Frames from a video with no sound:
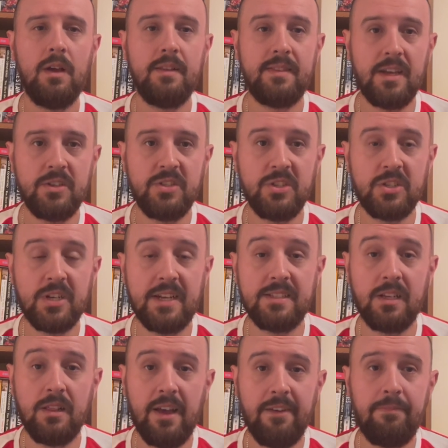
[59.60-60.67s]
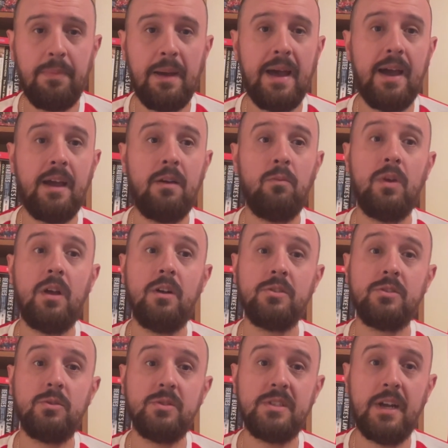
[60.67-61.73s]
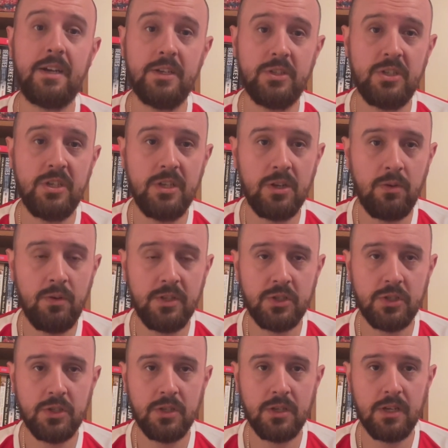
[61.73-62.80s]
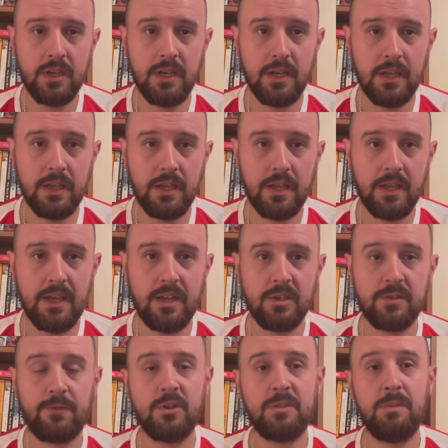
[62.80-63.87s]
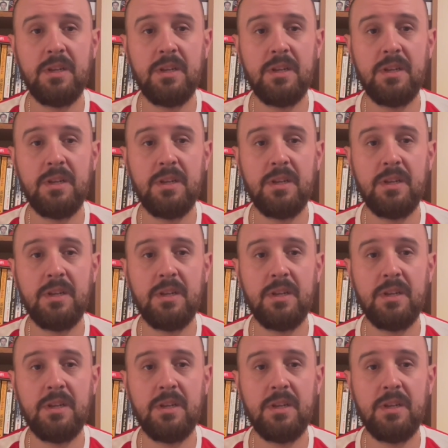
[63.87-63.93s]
Terzic as a left back. We also saw Gacinovic get his first